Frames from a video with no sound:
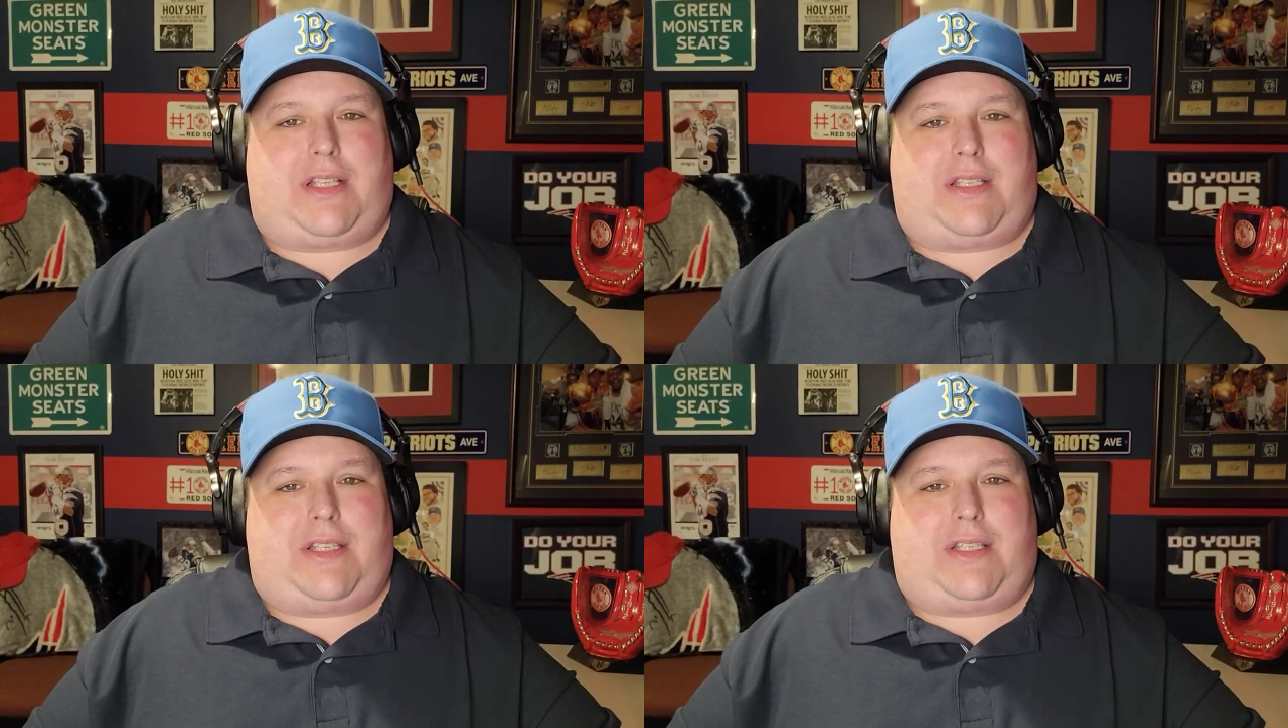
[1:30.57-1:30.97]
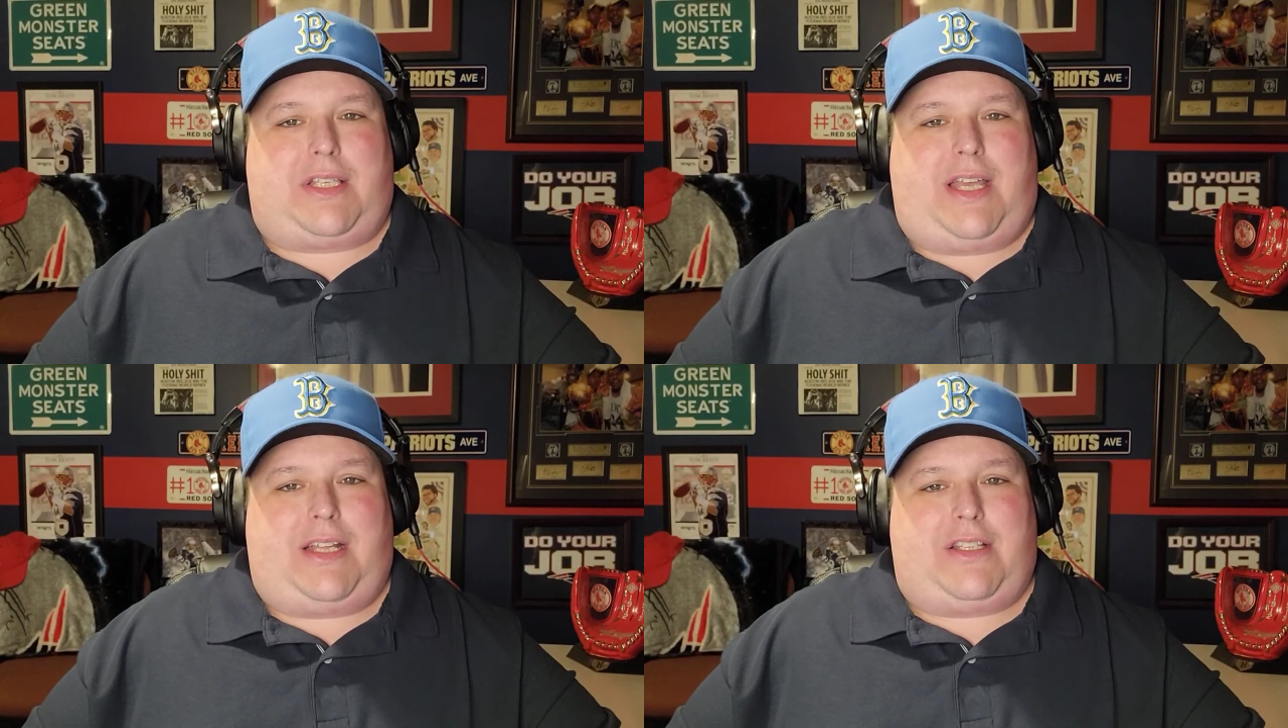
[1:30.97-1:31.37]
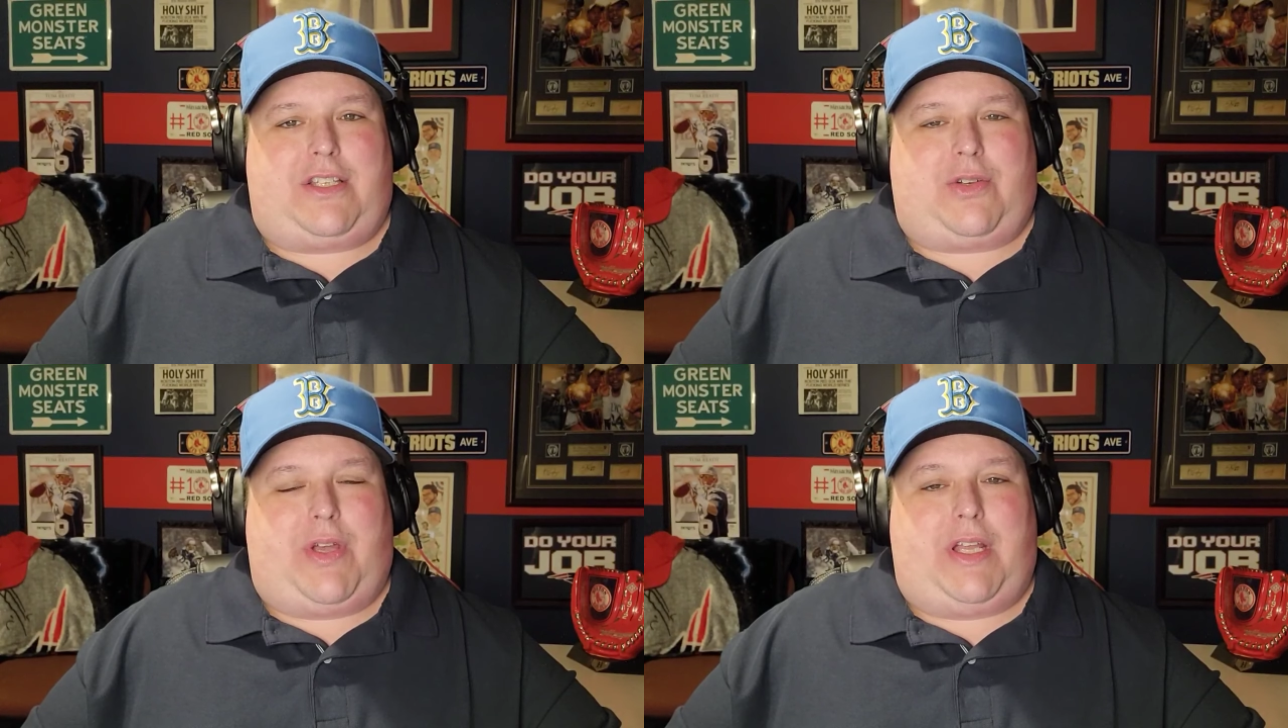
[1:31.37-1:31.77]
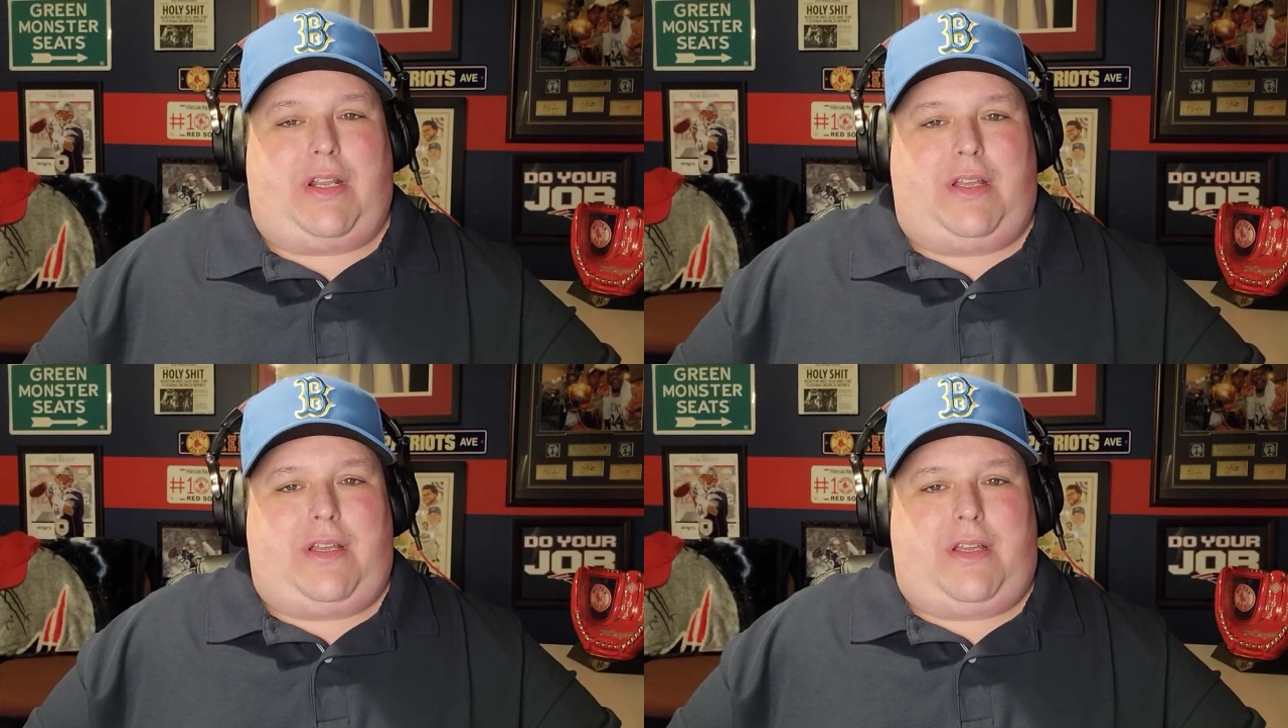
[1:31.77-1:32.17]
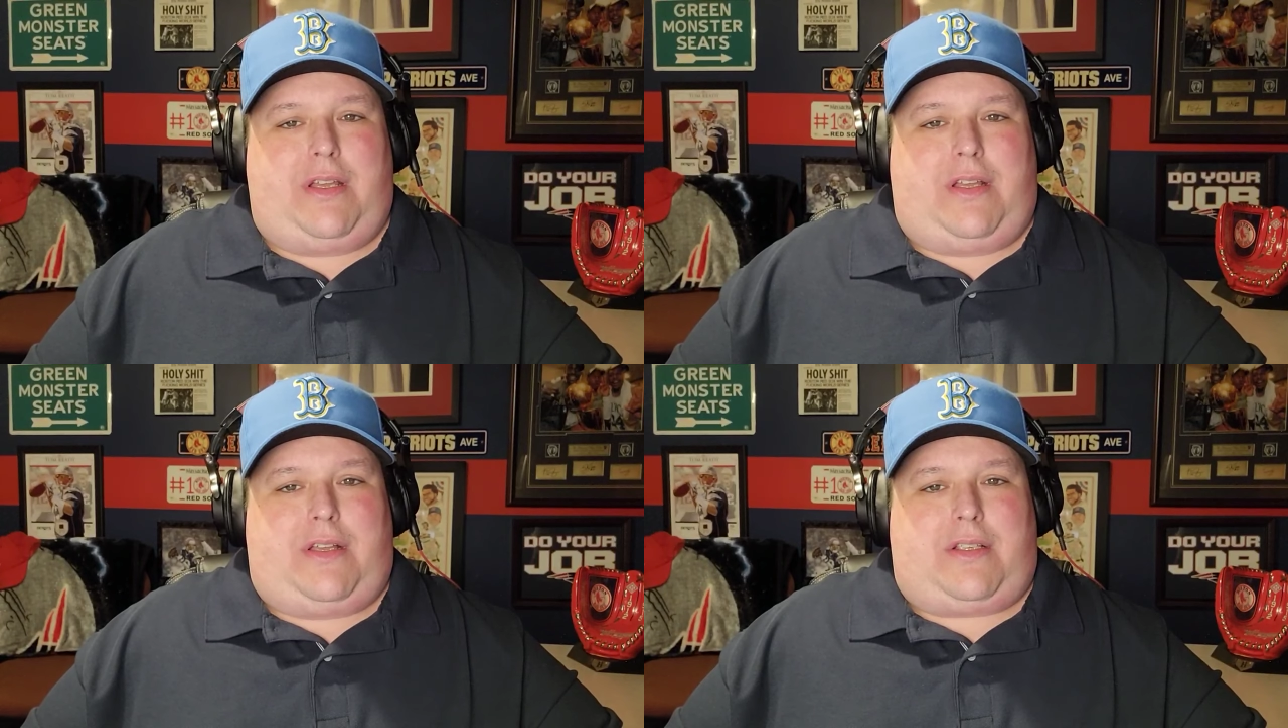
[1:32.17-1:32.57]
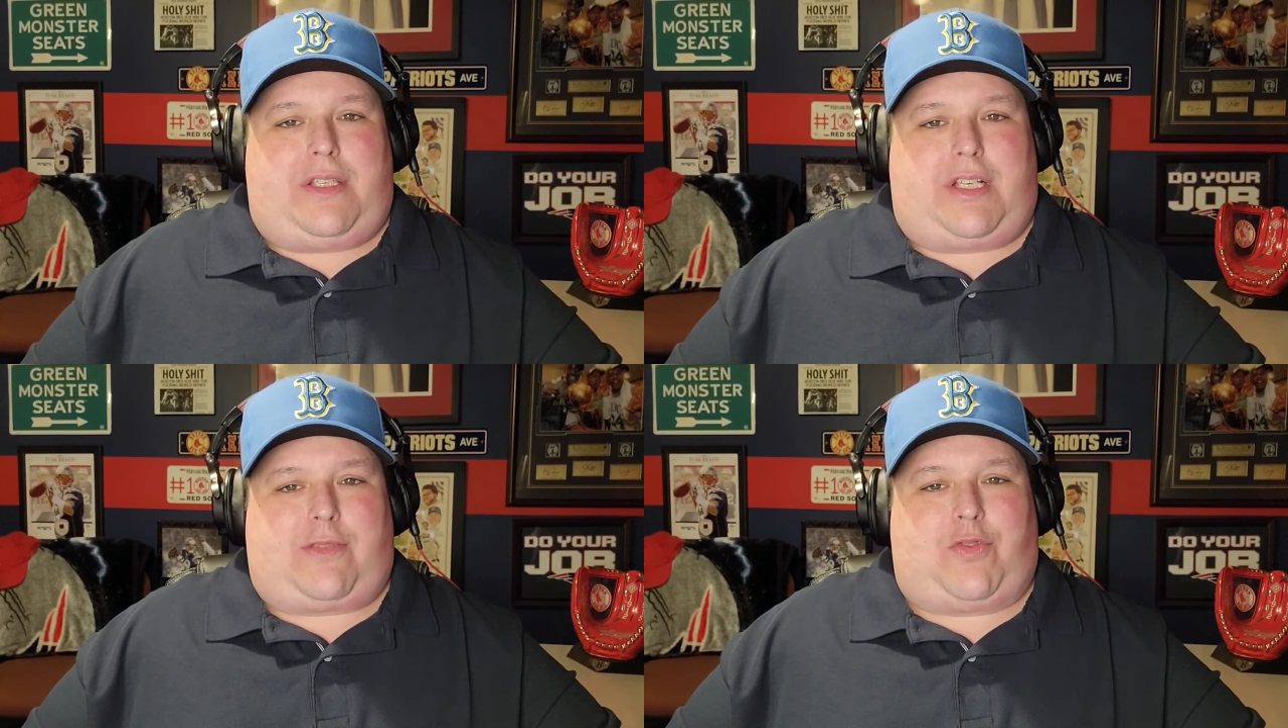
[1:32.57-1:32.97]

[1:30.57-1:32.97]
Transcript: That's his second straight six